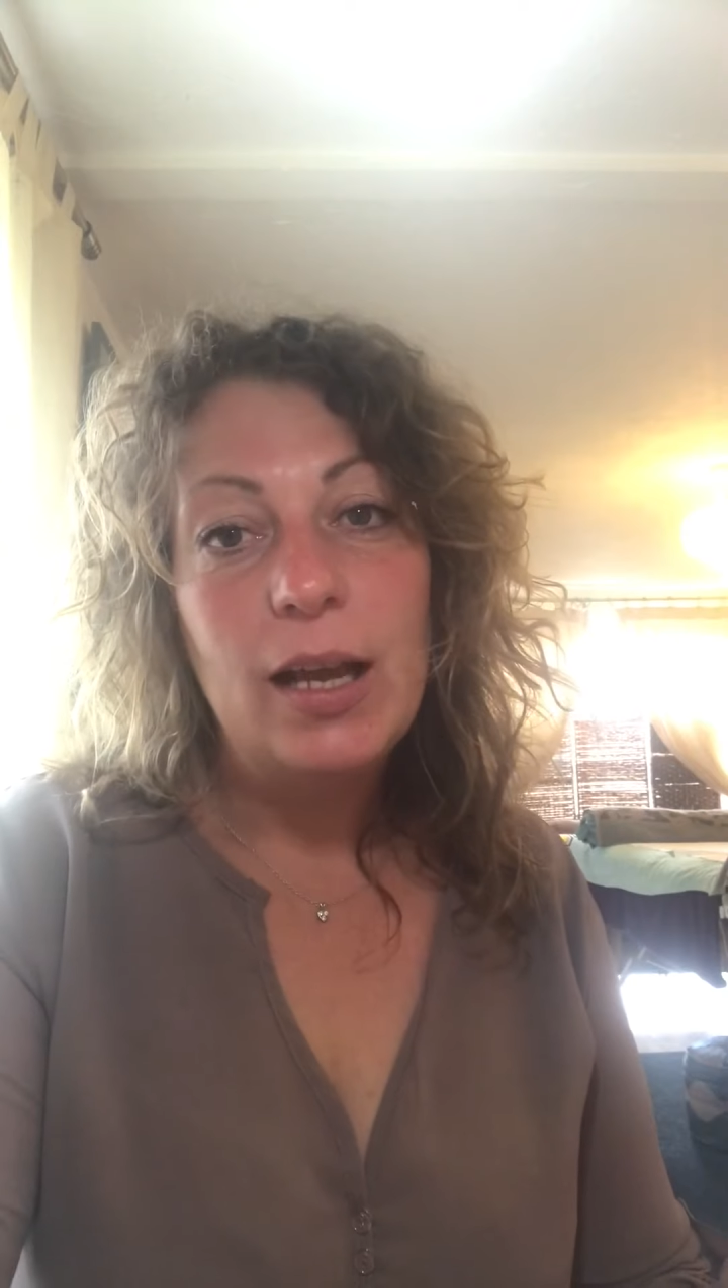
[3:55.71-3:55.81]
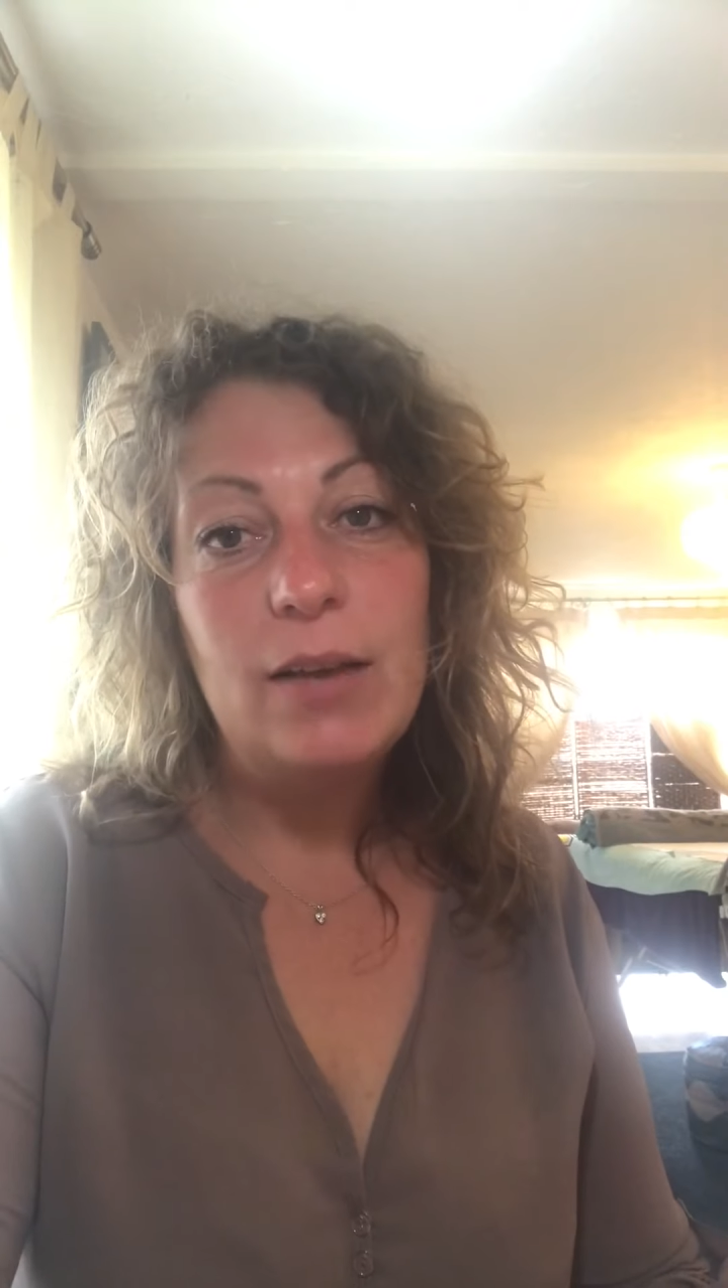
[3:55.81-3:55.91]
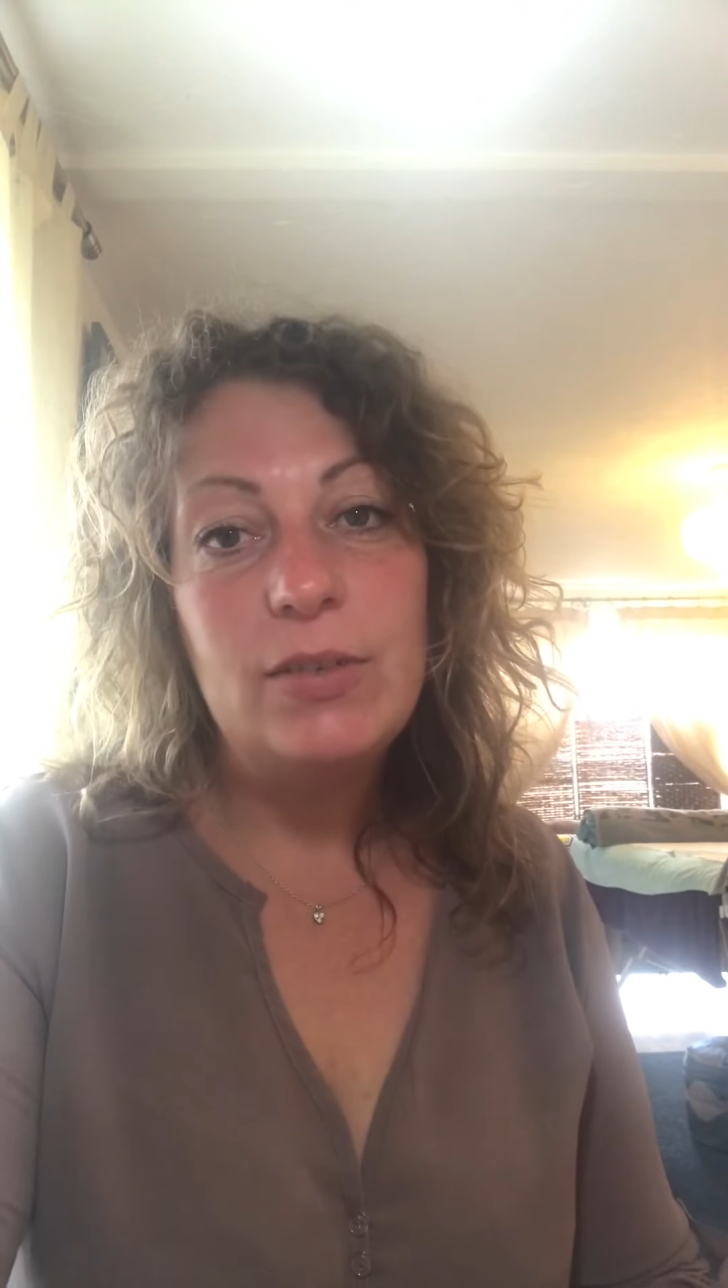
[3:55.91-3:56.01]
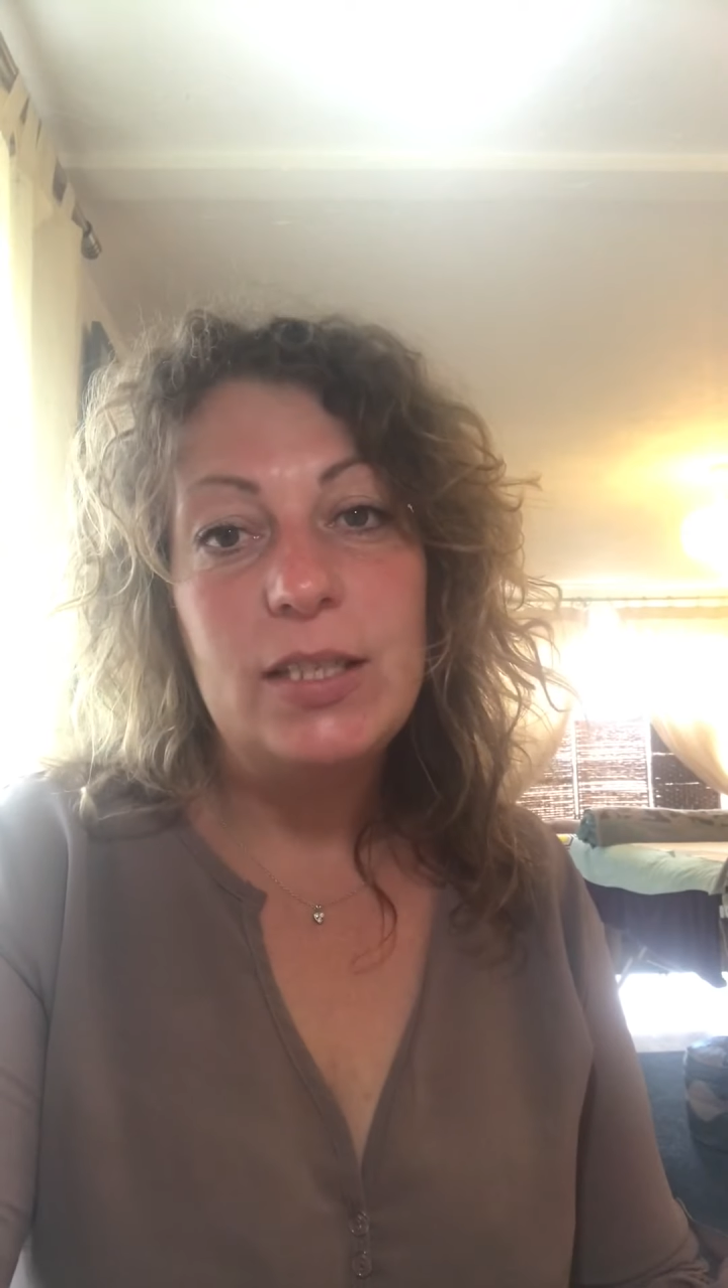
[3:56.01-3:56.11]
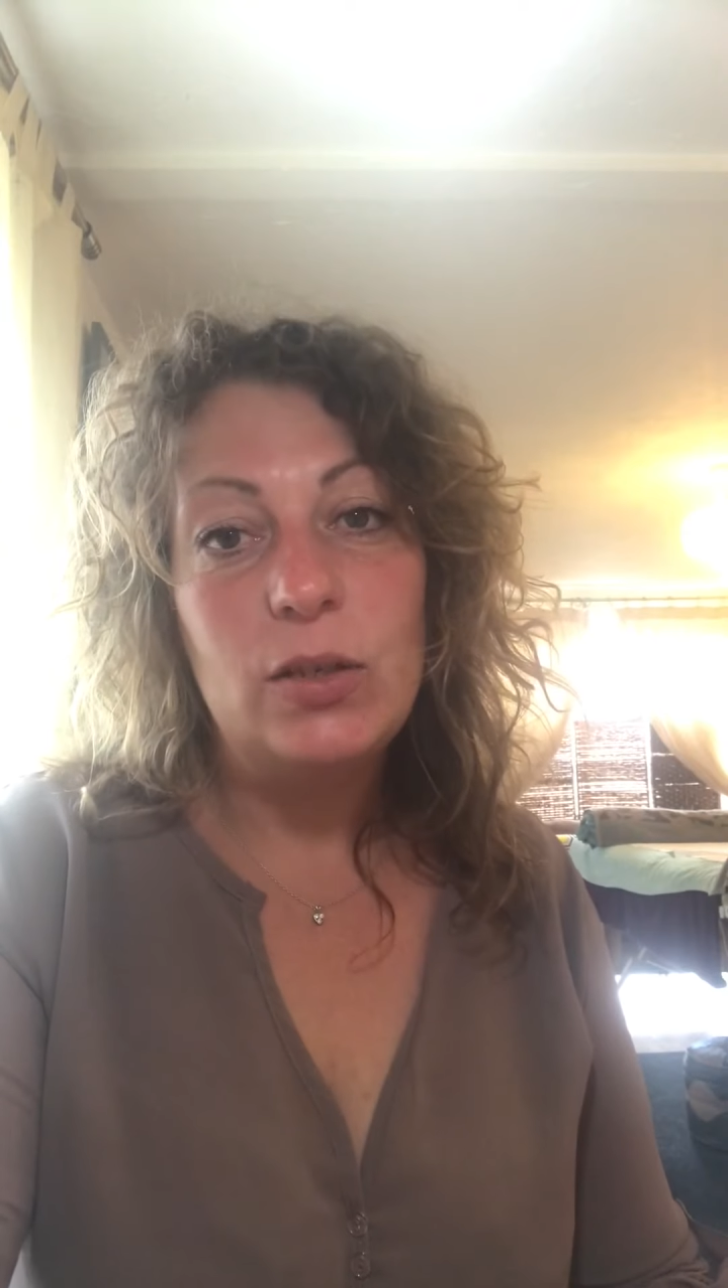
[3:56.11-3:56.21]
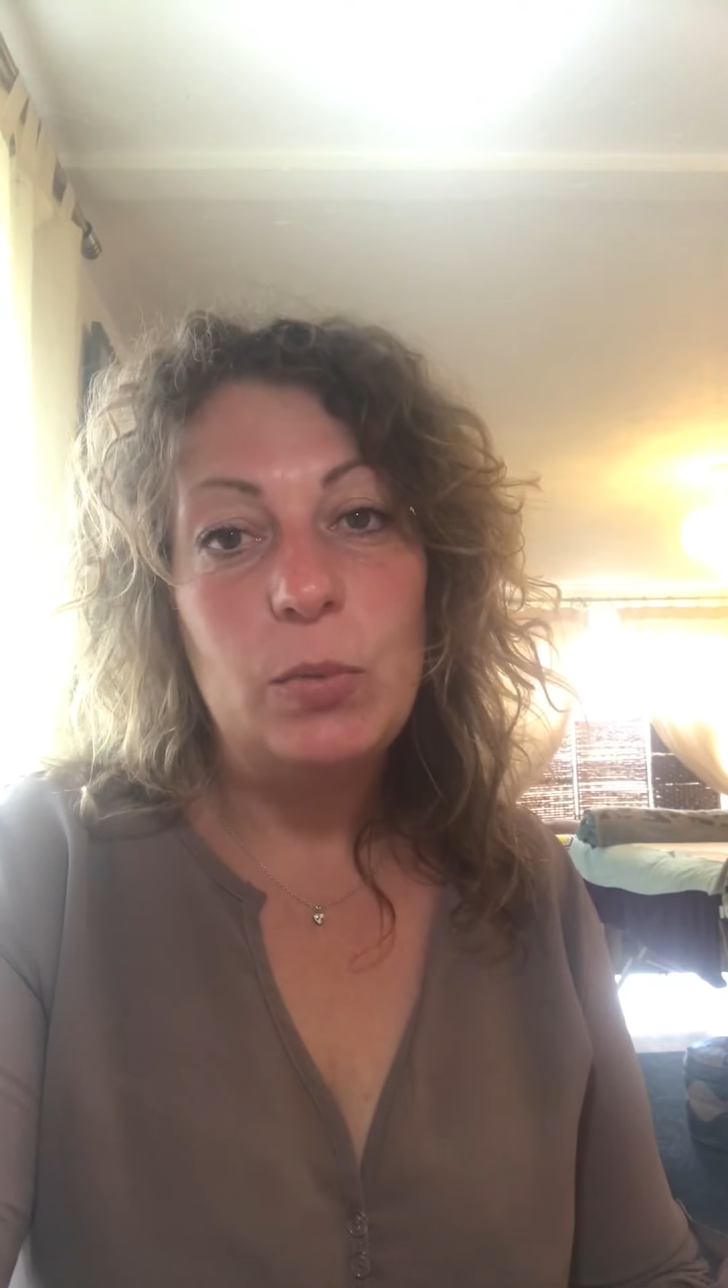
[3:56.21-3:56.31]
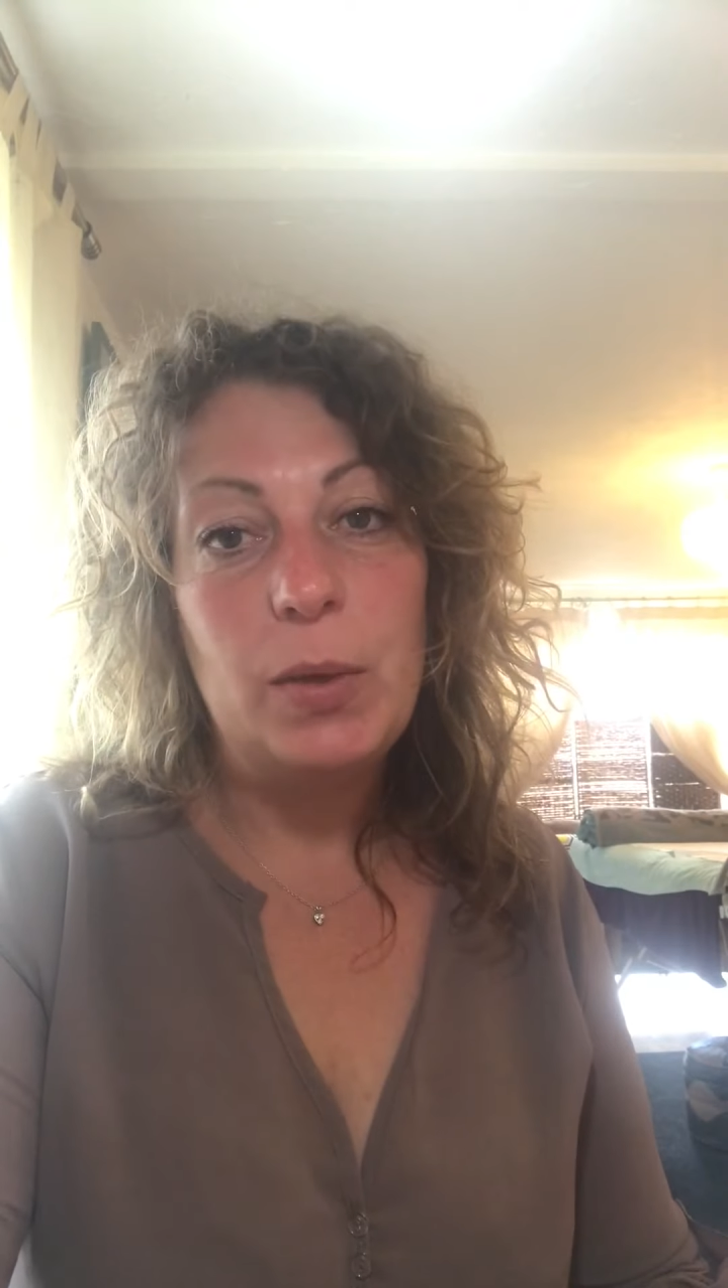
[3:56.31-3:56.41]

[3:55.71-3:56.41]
every single